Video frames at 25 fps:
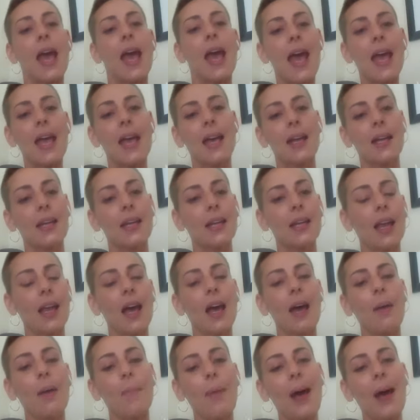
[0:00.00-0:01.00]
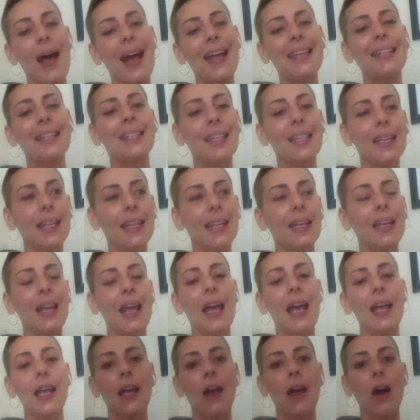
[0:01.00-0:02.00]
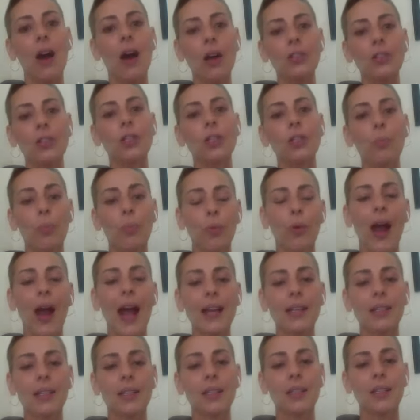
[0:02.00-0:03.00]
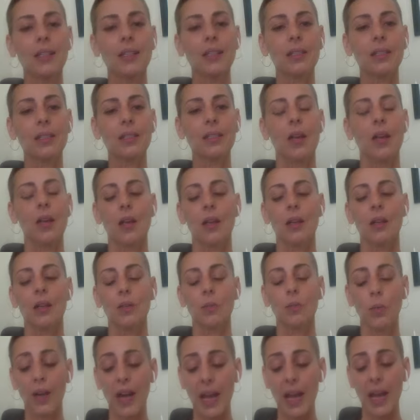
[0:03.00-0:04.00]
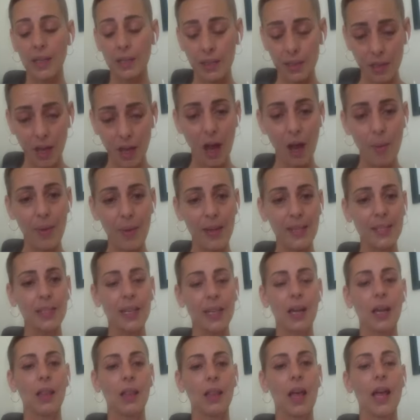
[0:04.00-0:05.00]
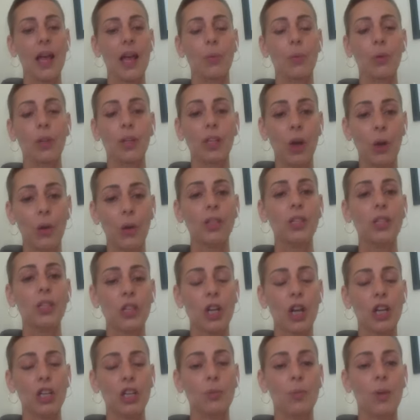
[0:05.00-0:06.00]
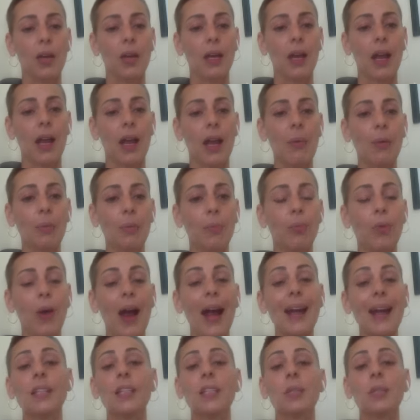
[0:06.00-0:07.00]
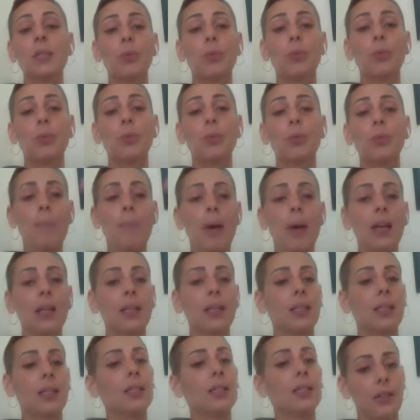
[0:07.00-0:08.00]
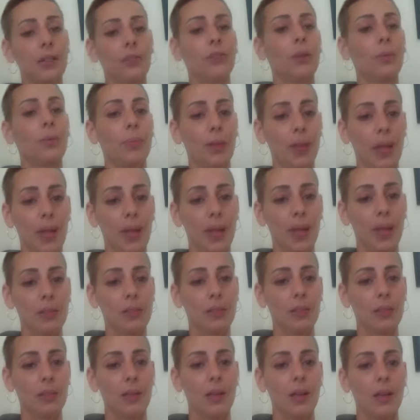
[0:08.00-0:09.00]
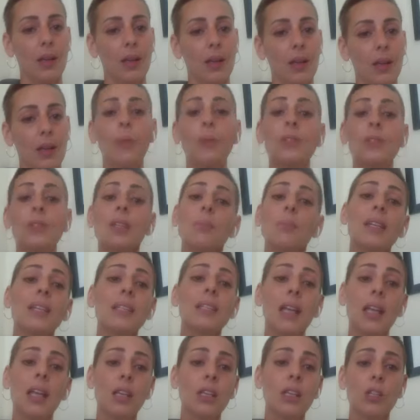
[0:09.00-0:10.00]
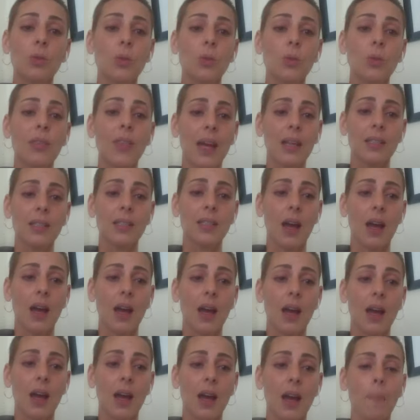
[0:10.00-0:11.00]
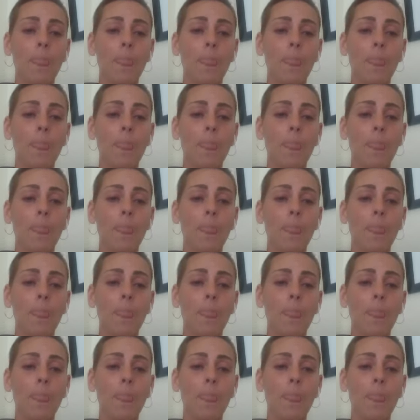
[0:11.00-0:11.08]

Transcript: And I did it. And I also practiced when I saw my cellulite and would go into judgment, I would practice putting my mind in a different place. That was the best I could do at that time.